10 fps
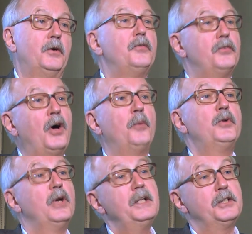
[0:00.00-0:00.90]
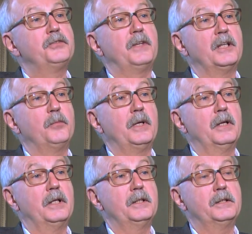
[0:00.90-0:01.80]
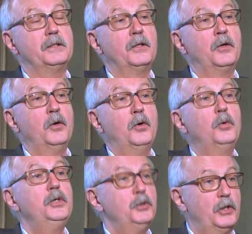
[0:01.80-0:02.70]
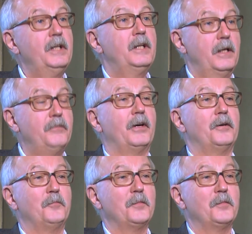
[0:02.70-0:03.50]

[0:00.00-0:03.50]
from religious fundamentalists, who usually deliver.